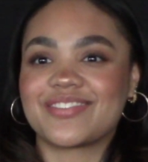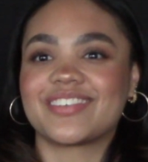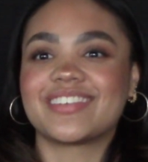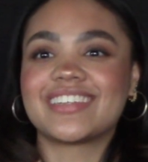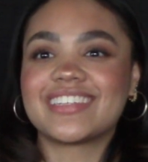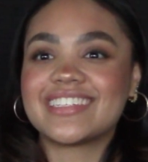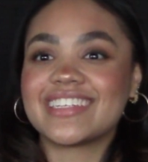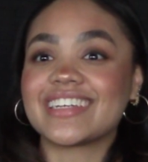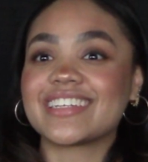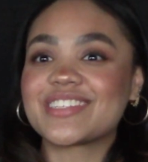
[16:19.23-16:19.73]
We're
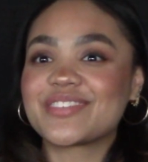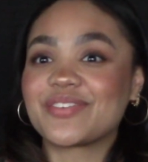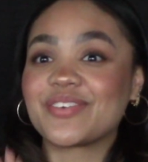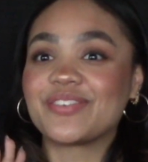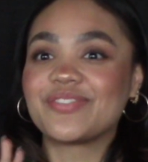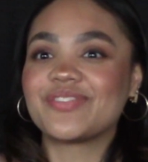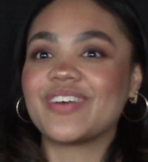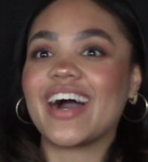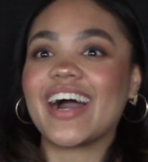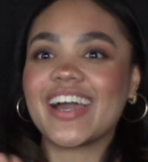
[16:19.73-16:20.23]
going to dance for
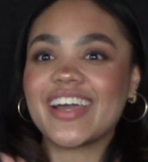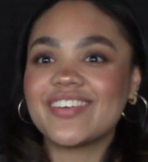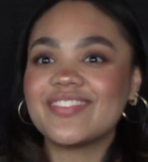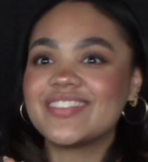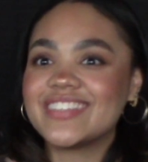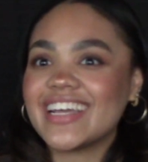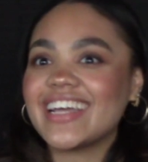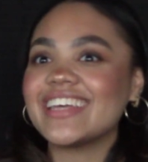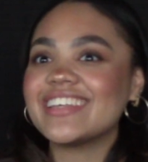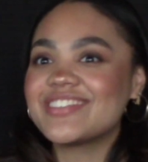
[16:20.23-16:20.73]

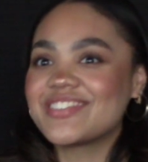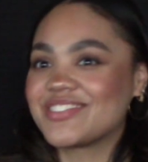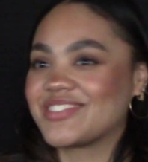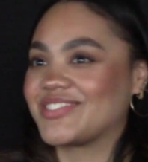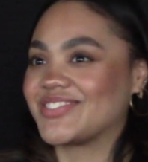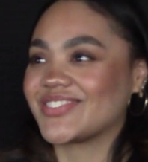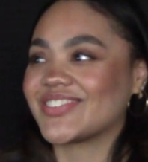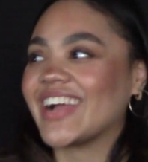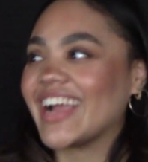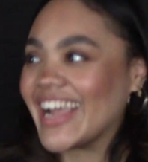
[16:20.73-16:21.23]
5 days
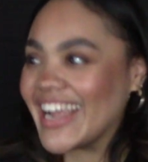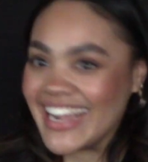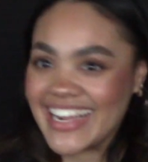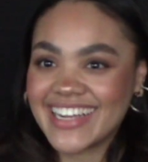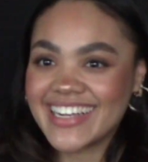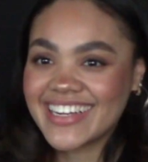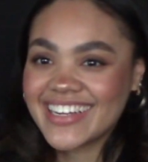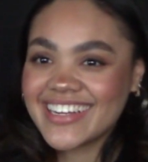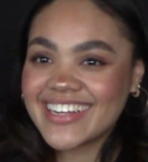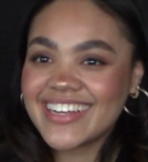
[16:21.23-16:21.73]

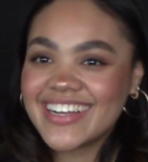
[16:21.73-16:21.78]
straight